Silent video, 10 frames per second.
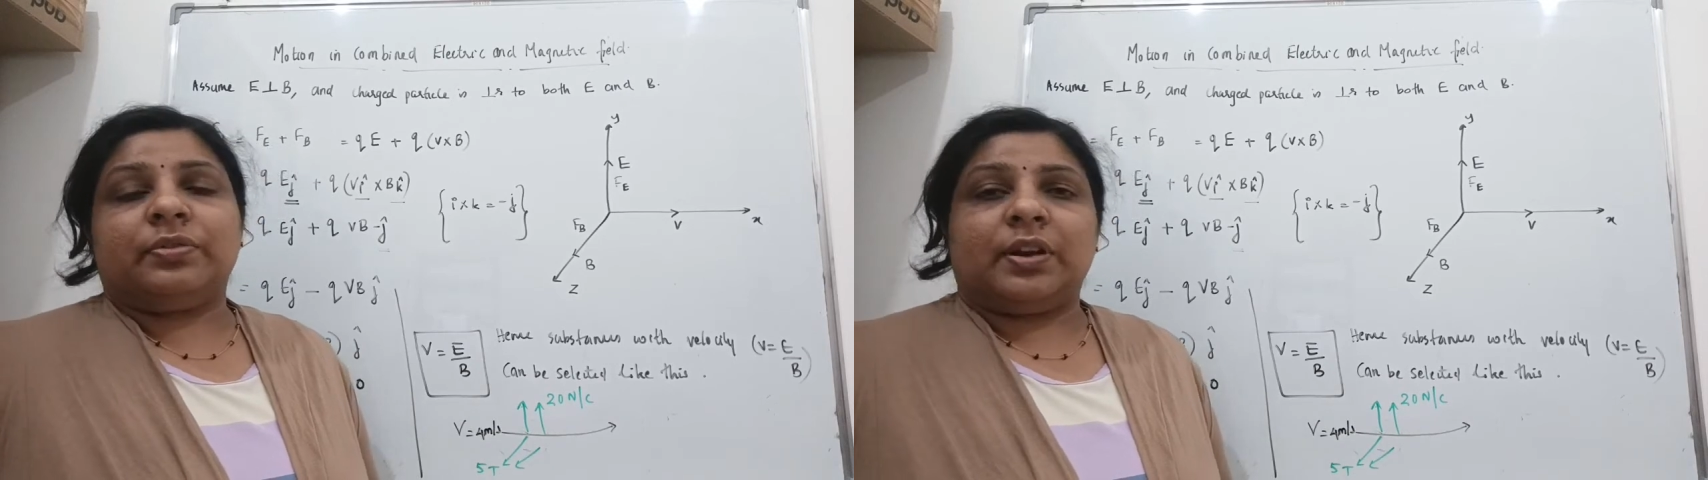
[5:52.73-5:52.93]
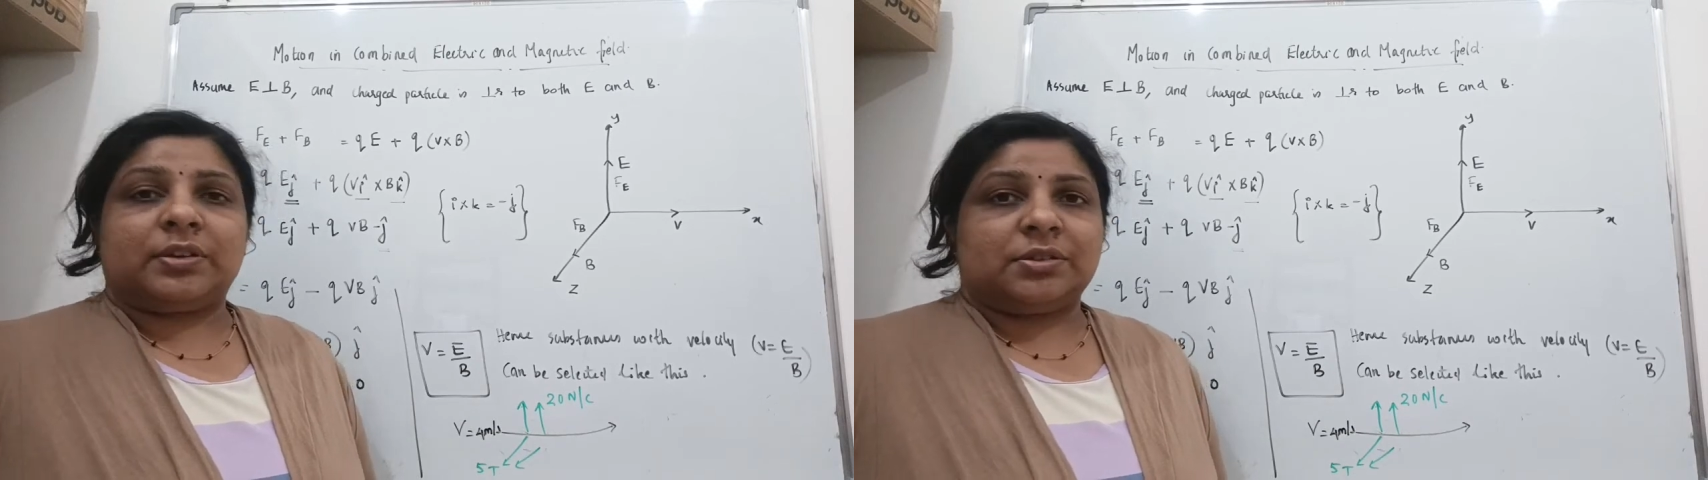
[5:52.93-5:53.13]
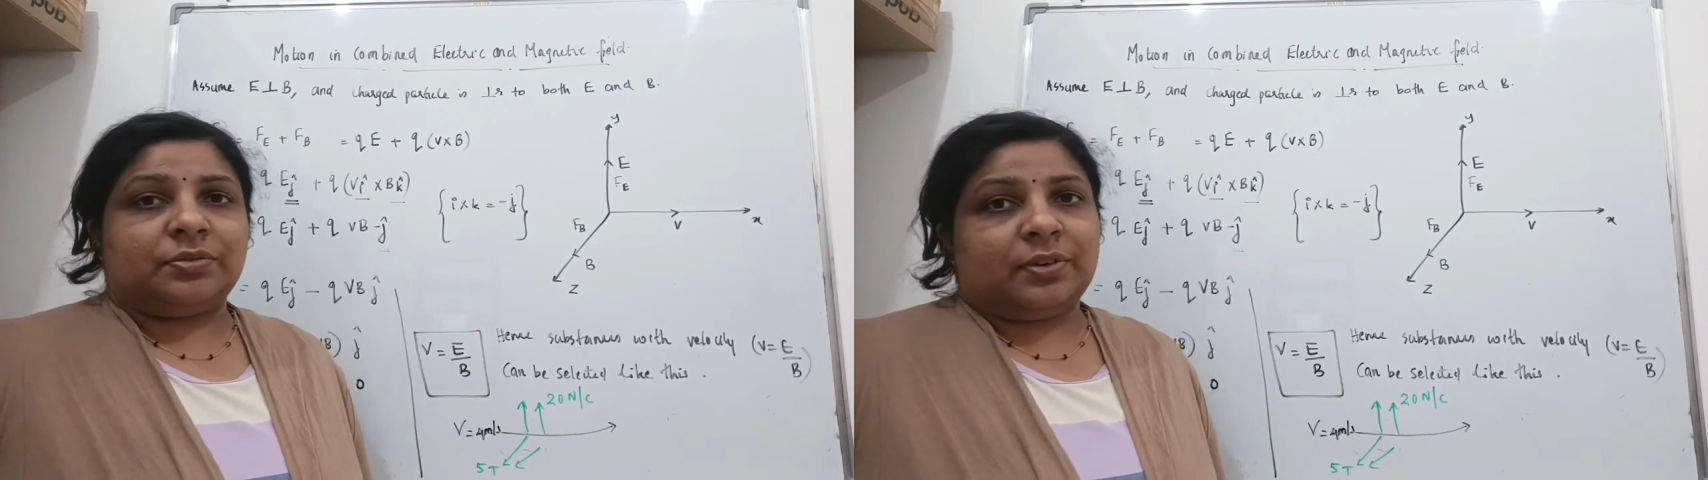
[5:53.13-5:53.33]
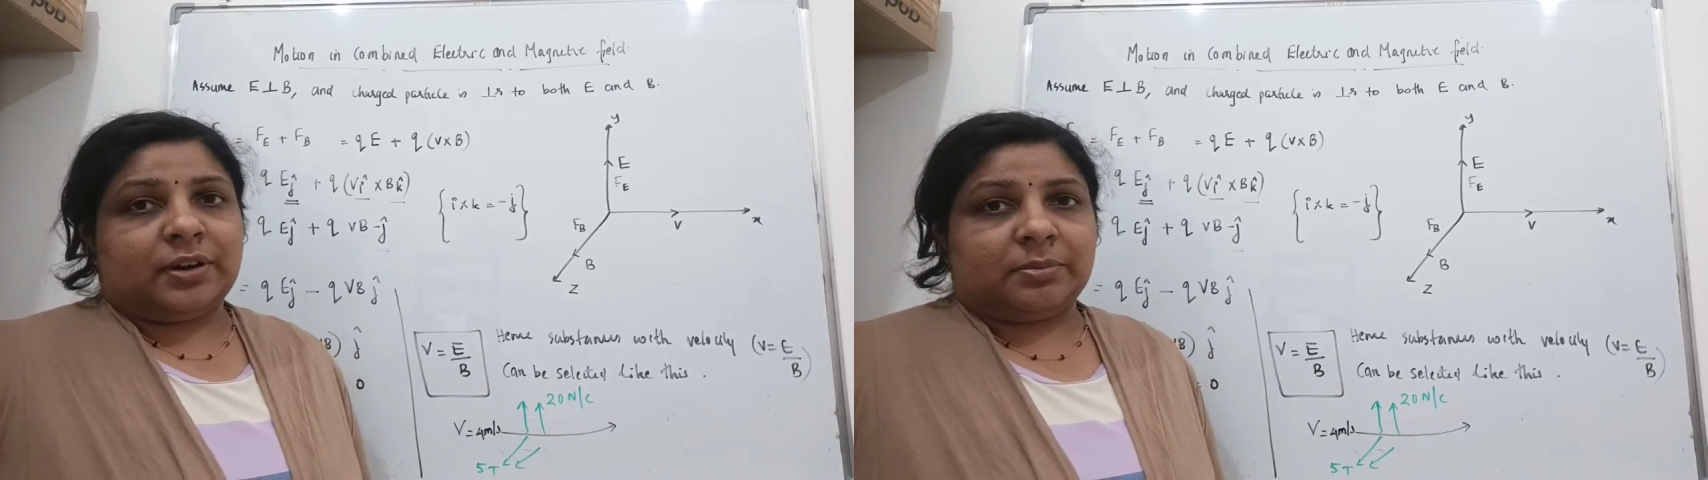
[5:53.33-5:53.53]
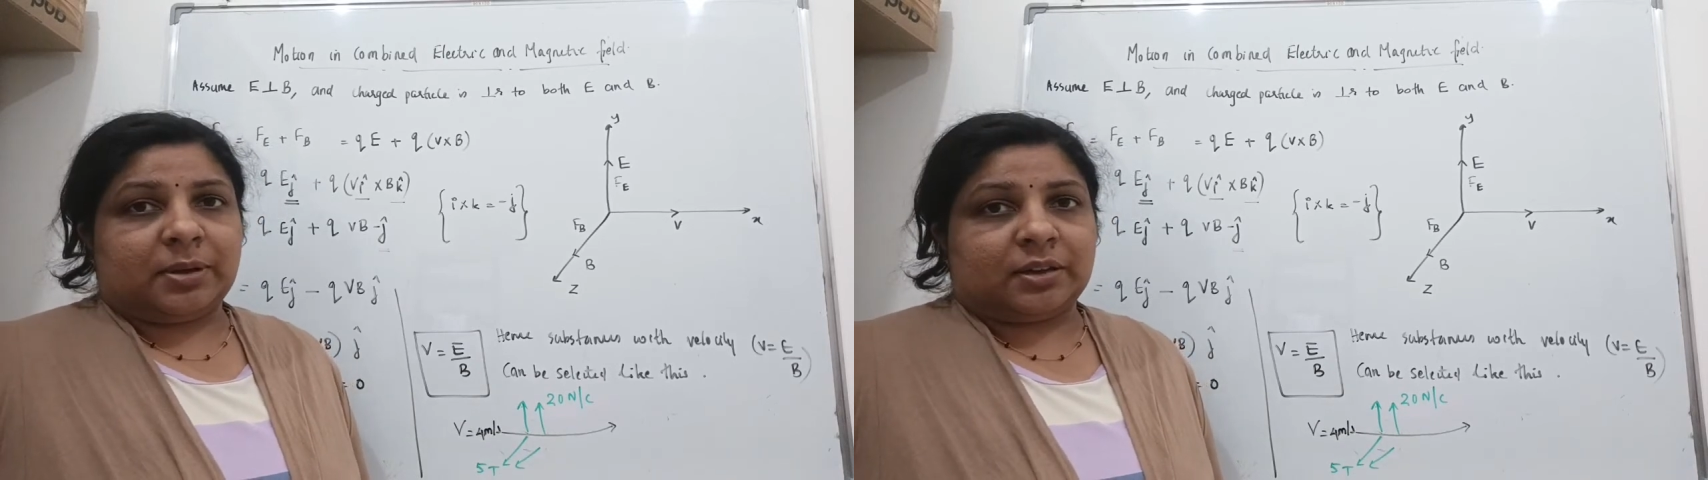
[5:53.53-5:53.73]
electric field
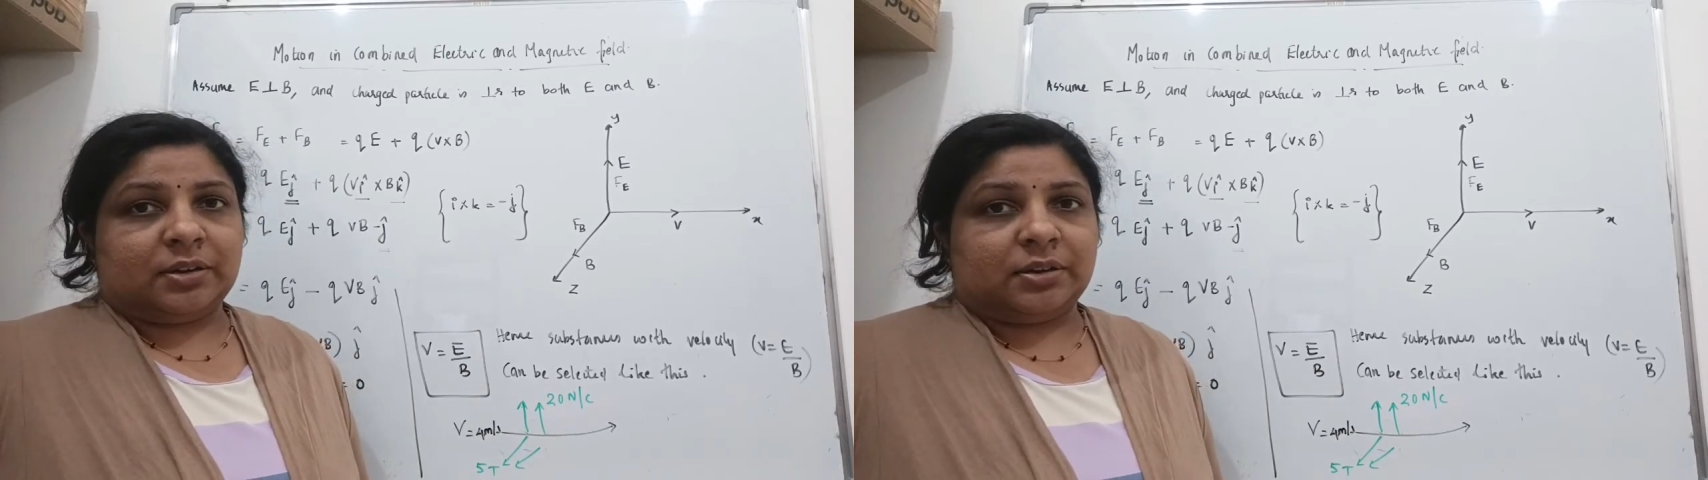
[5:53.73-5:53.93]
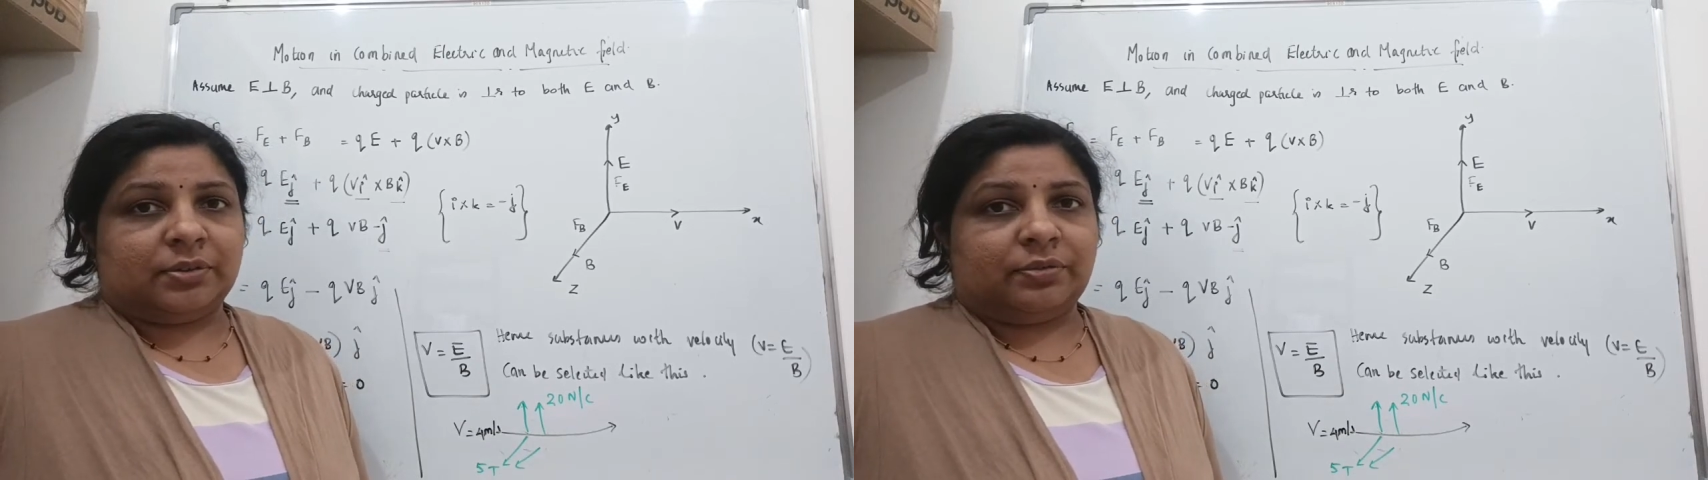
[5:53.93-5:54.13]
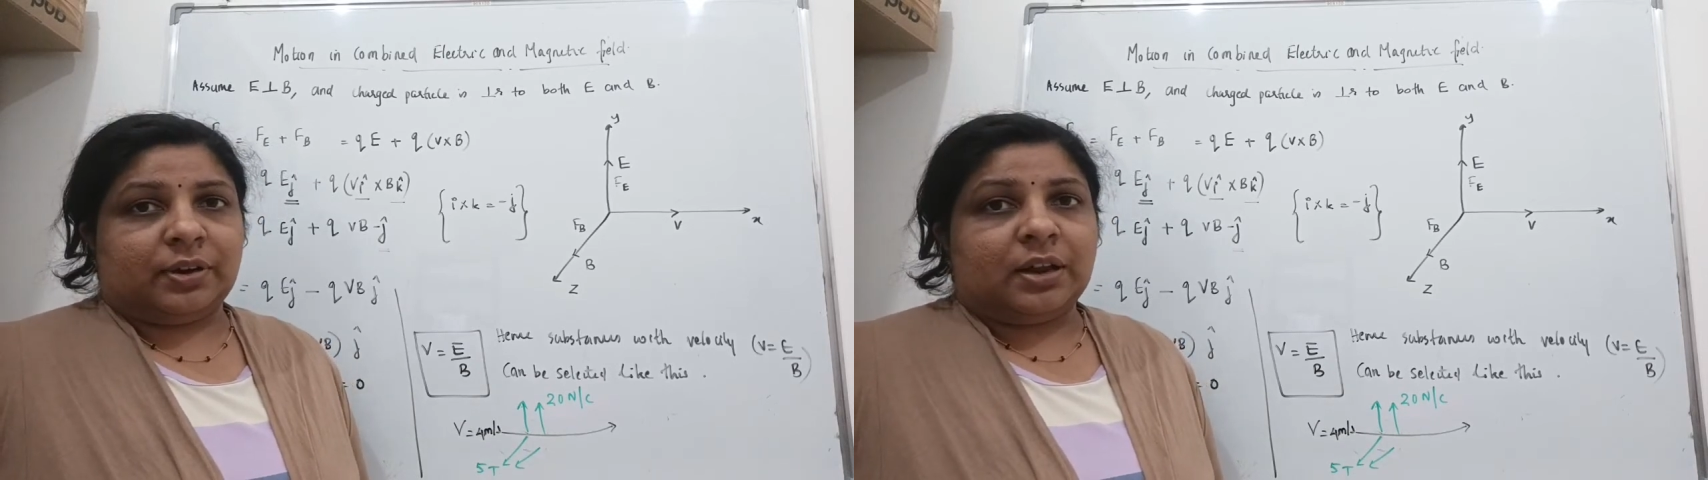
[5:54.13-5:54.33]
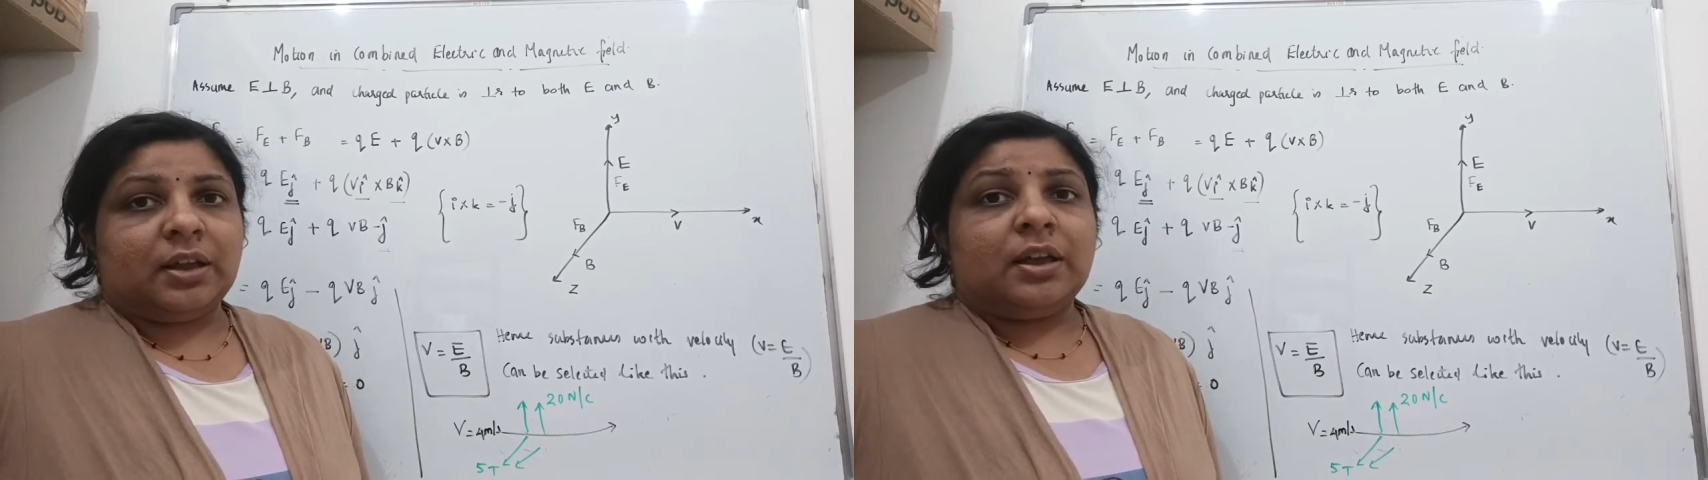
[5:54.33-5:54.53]
and magnetic field,